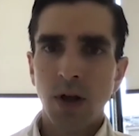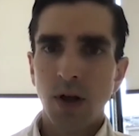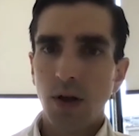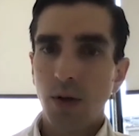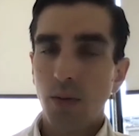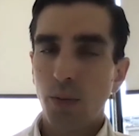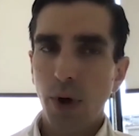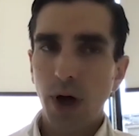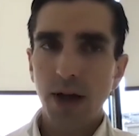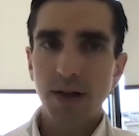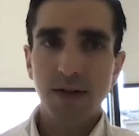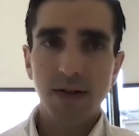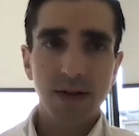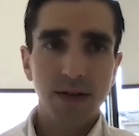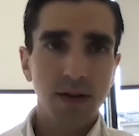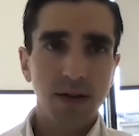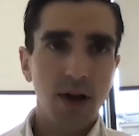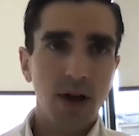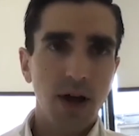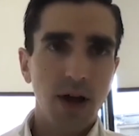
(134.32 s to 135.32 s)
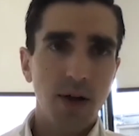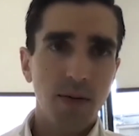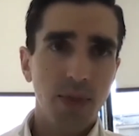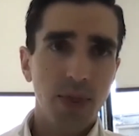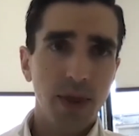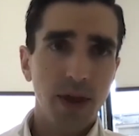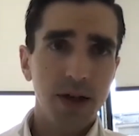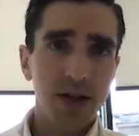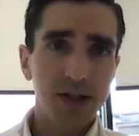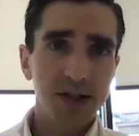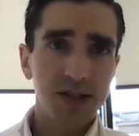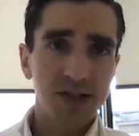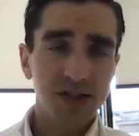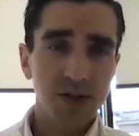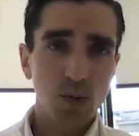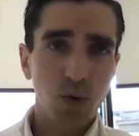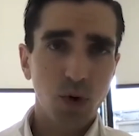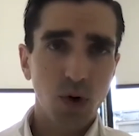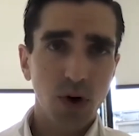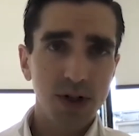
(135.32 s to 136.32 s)
But, and this is
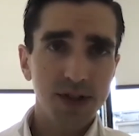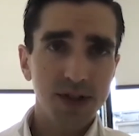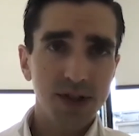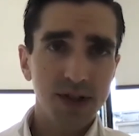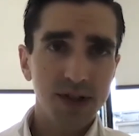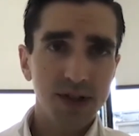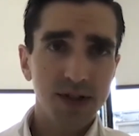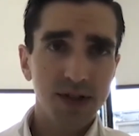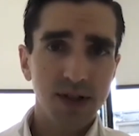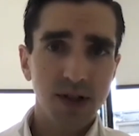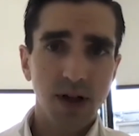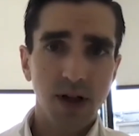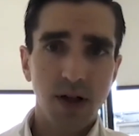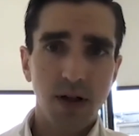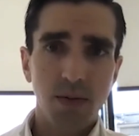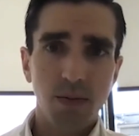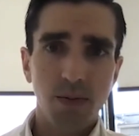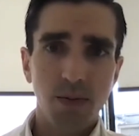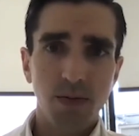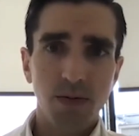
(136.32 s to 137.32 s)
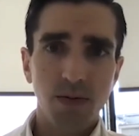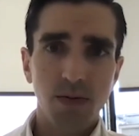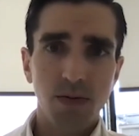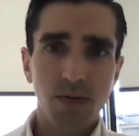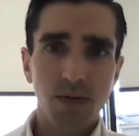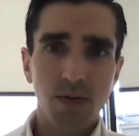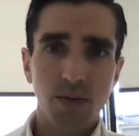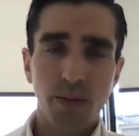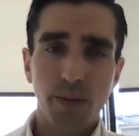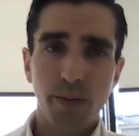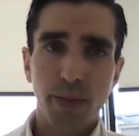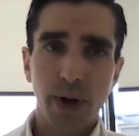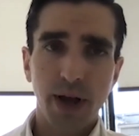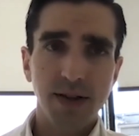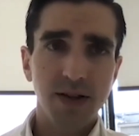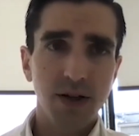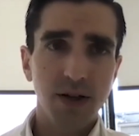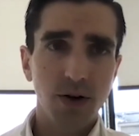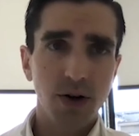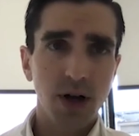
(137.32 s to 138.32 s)
important,
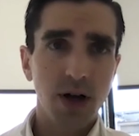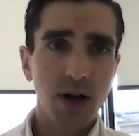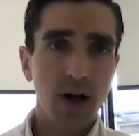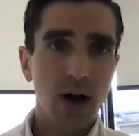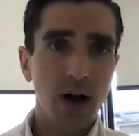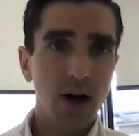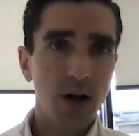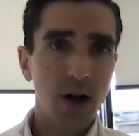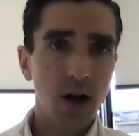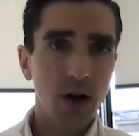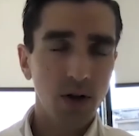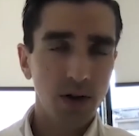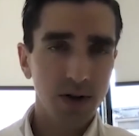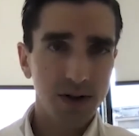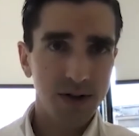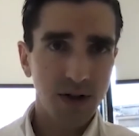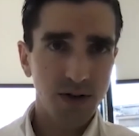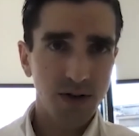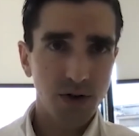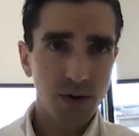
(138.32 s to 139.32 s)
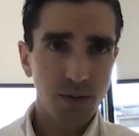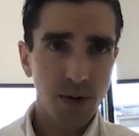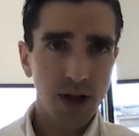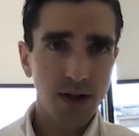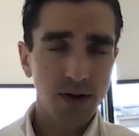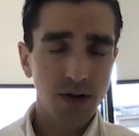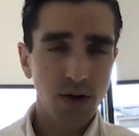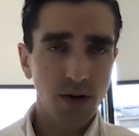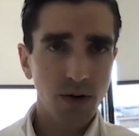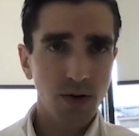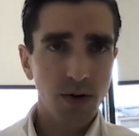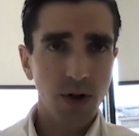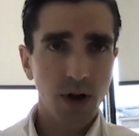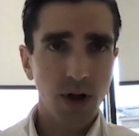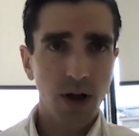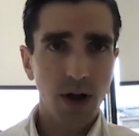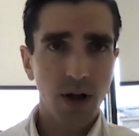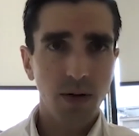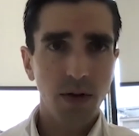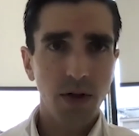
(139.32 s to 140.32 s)
bacteria are not only detrimental,
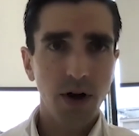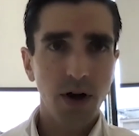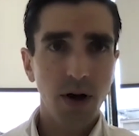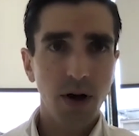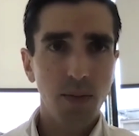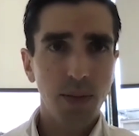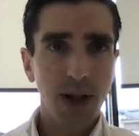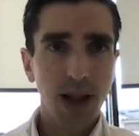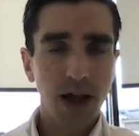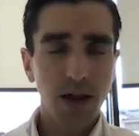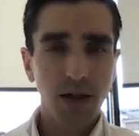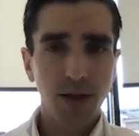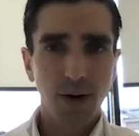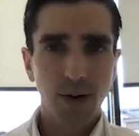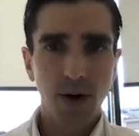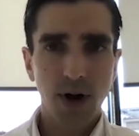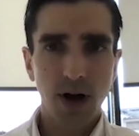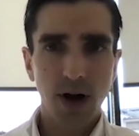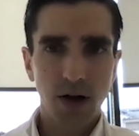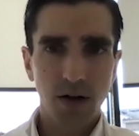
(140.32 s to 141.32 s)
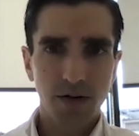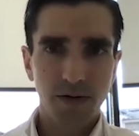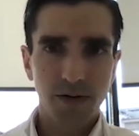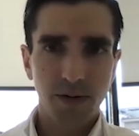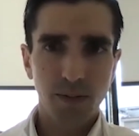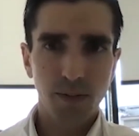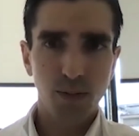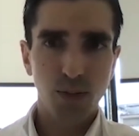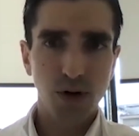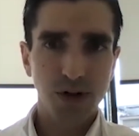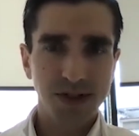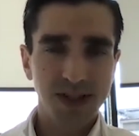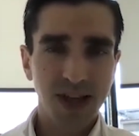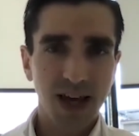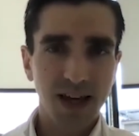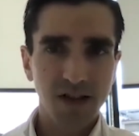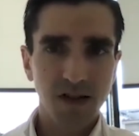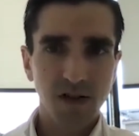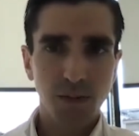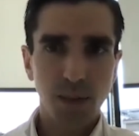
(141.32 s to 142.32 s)
there are a plethora of
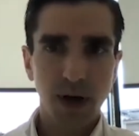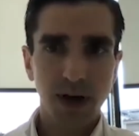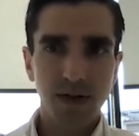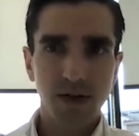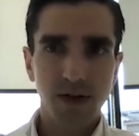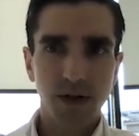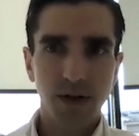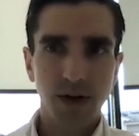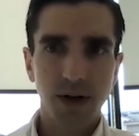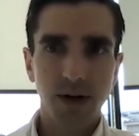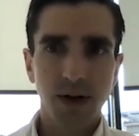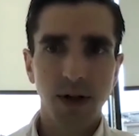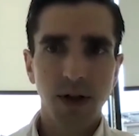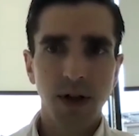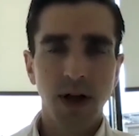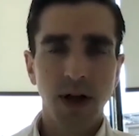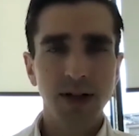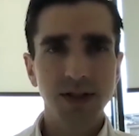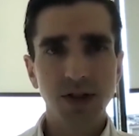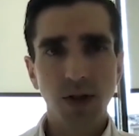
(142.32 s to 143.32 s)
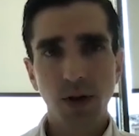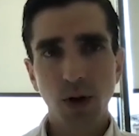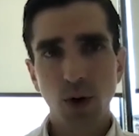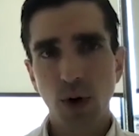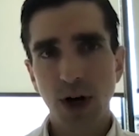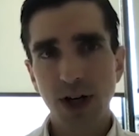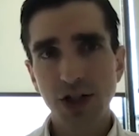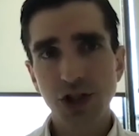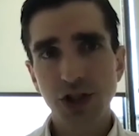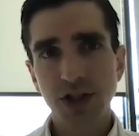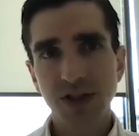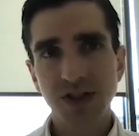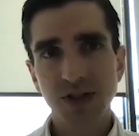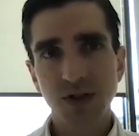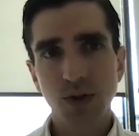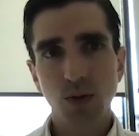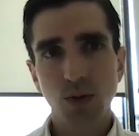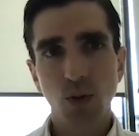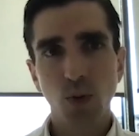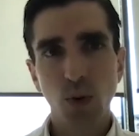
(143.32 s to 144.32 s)
protective bacteria. And so the
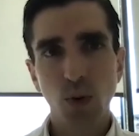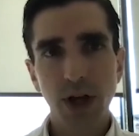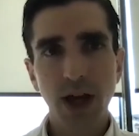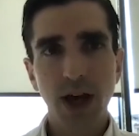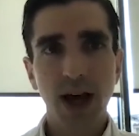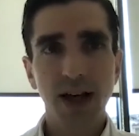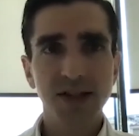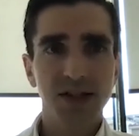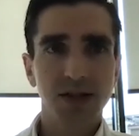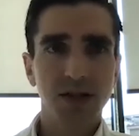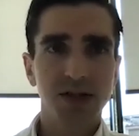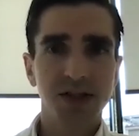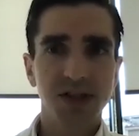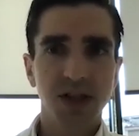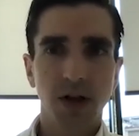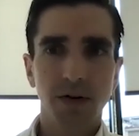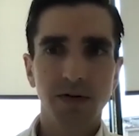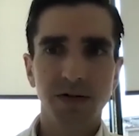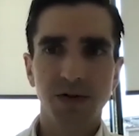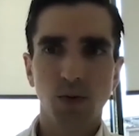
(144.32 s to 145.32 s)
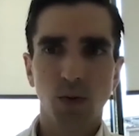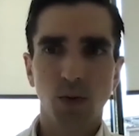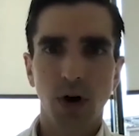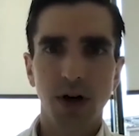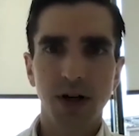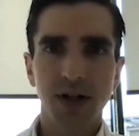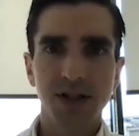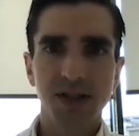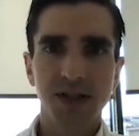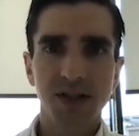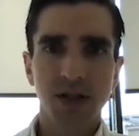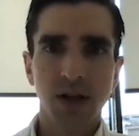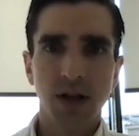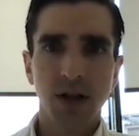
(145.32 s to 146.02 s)
questions we asked ourselves was,